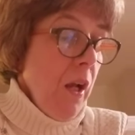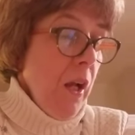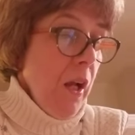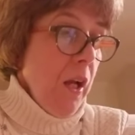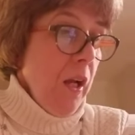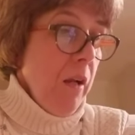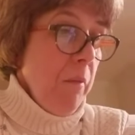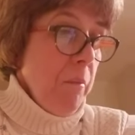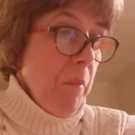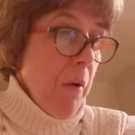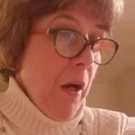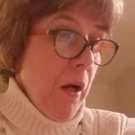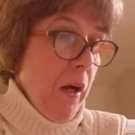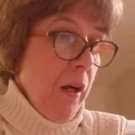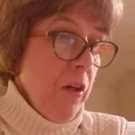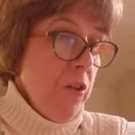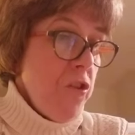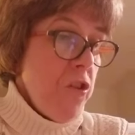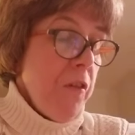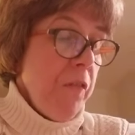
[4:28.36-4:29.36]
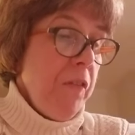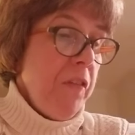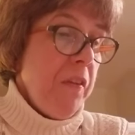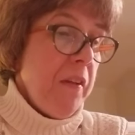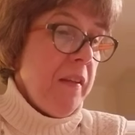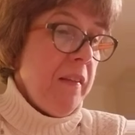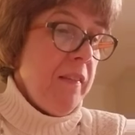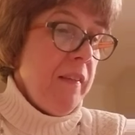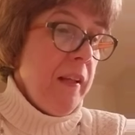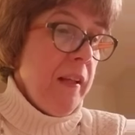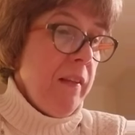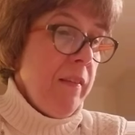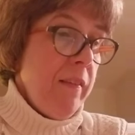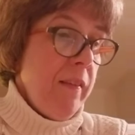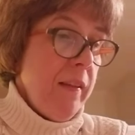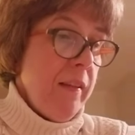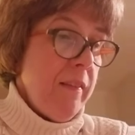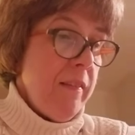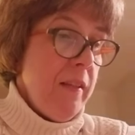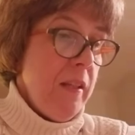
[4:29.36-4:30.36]
In March of
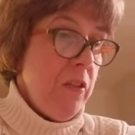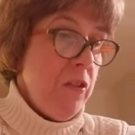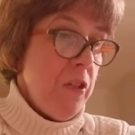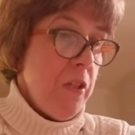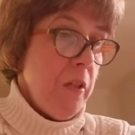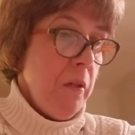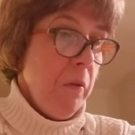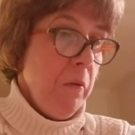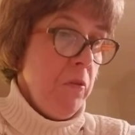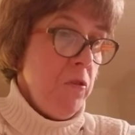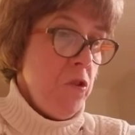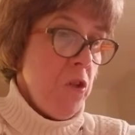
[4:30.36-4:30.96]
1662,